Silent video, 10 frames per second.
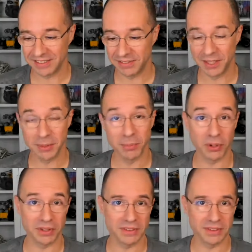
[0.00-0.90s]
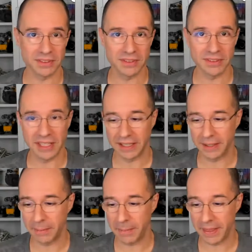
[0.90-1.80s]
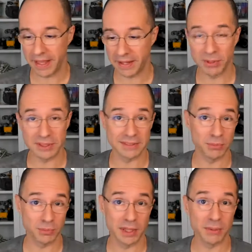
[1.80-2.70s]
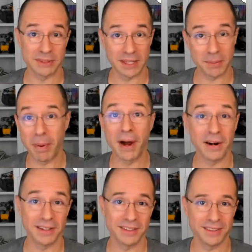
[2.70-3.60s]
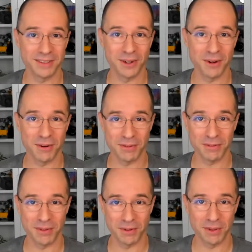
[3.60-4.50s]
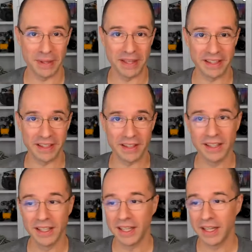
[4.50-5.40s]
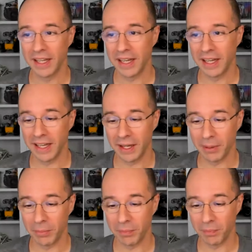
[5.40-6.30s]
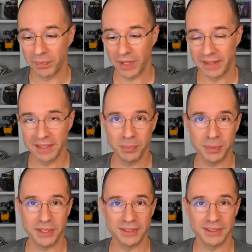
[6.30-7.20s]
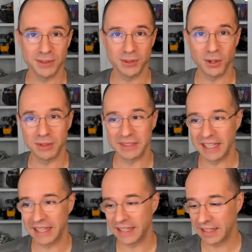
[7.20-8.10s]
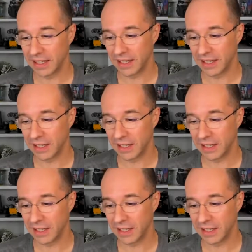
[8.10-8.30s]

very important. And that was like part of the big thing. The other piece, is like,